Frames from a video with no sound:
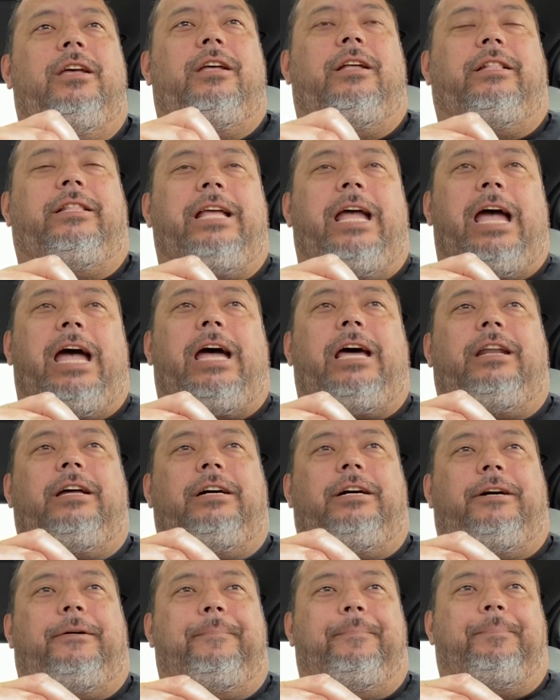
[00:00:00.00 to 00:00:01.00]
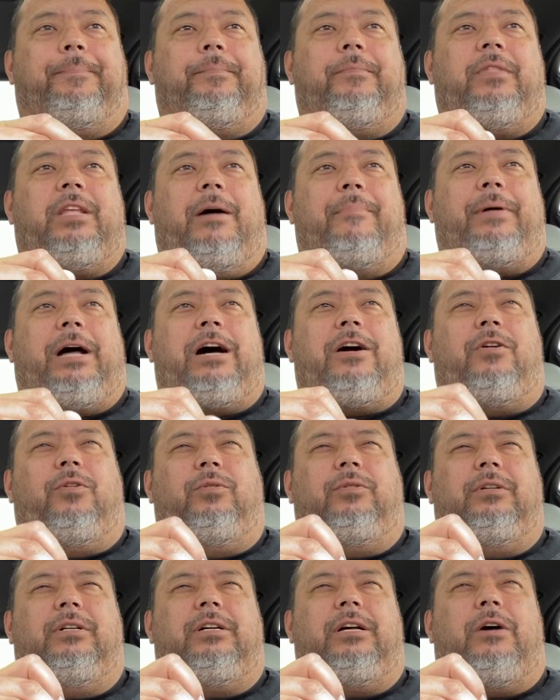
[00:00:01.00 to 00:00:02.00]
They had about,
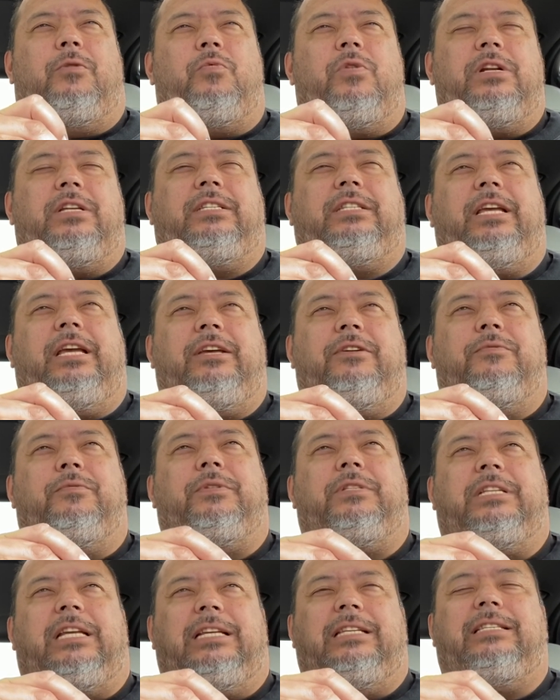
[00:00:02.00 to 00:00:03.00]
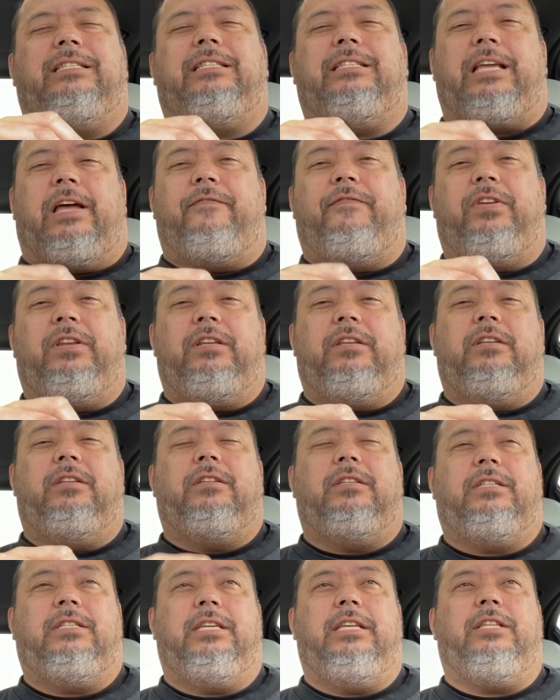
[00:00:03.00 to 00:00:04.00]
I want to say it was like 7
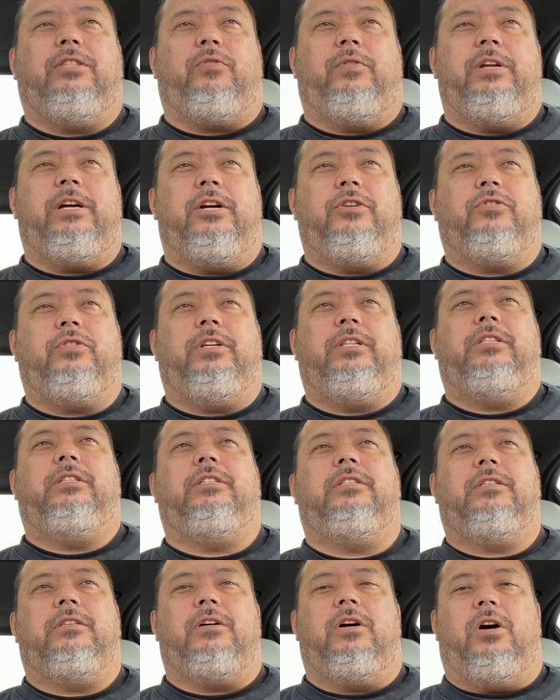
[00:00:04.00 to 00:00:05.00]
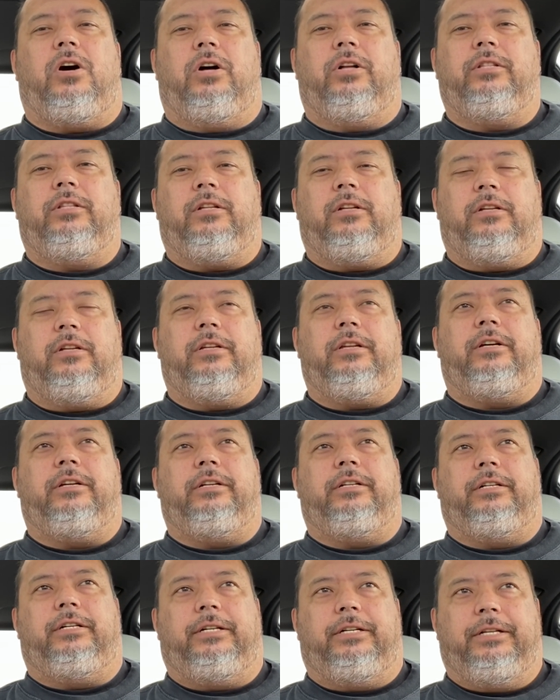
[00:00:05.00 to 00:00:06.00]
C300s on the
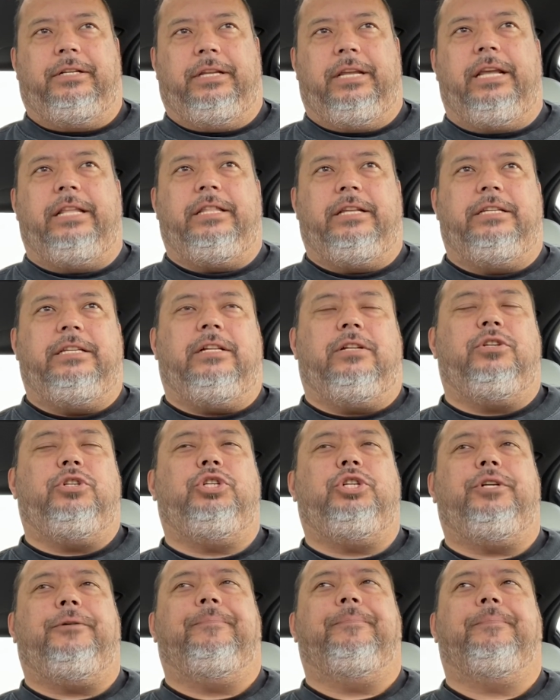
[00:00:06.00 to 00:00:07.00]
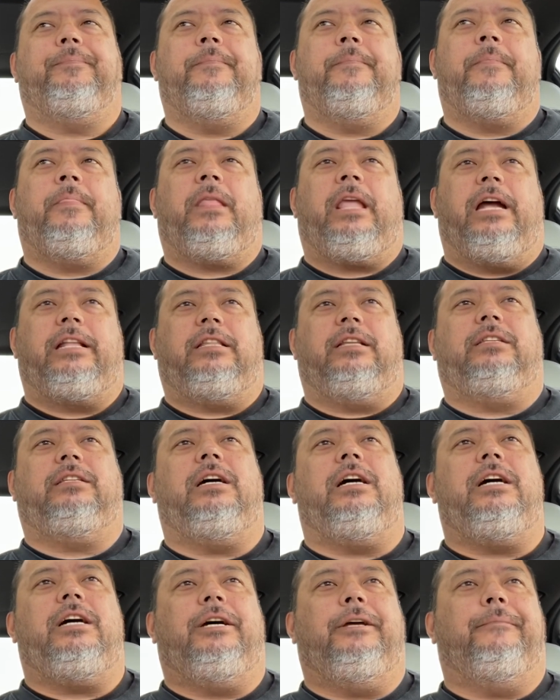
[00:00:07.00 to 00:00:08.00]
in the dealership at the
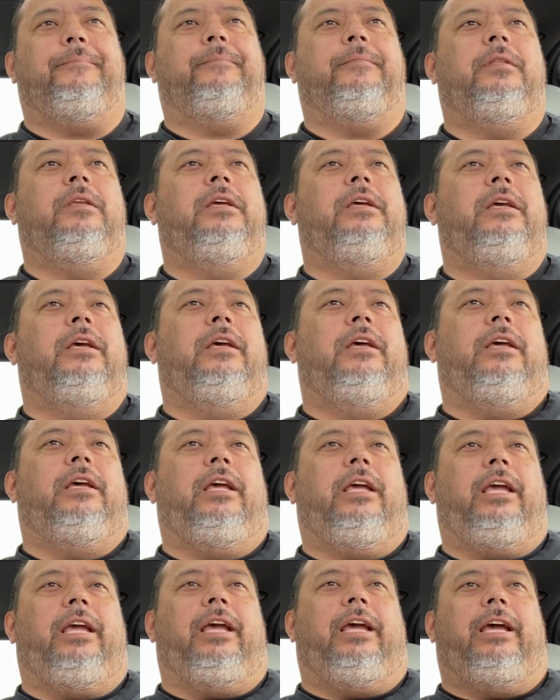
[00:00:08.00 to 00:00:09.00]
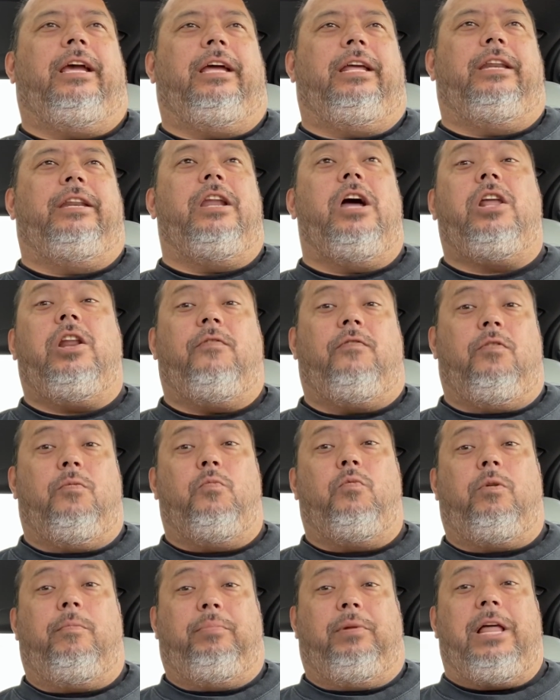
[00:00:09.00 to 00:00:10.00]
time, and none of them
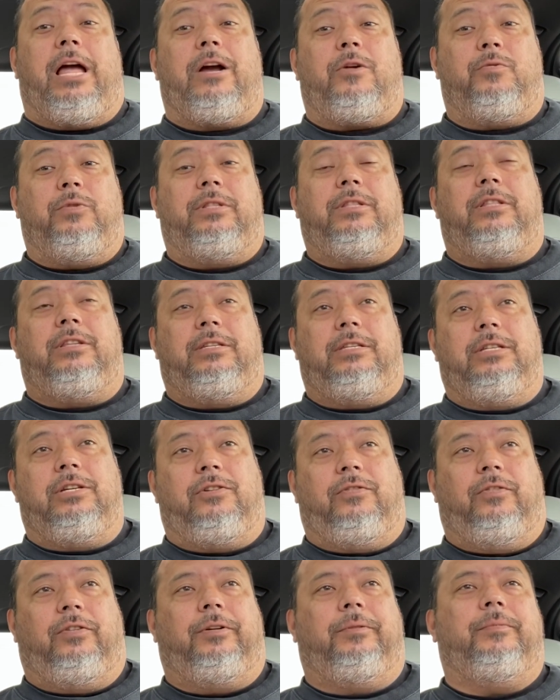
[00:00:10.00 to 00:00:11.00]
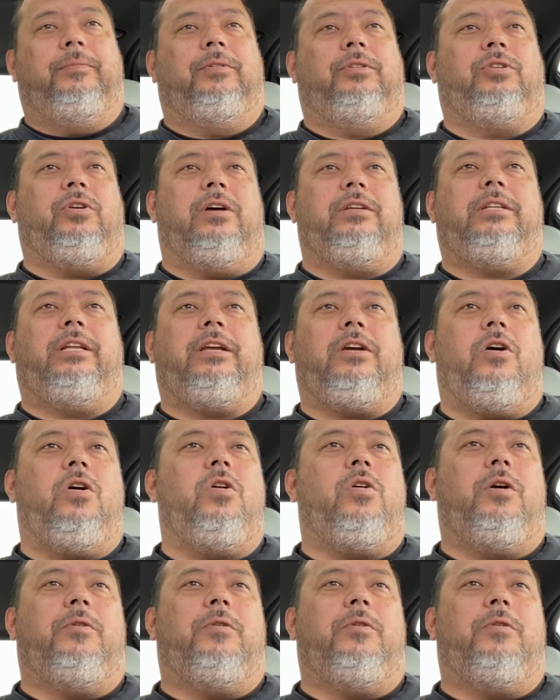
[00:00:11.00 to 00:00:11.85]
were black with the silver. So I was like, oh, I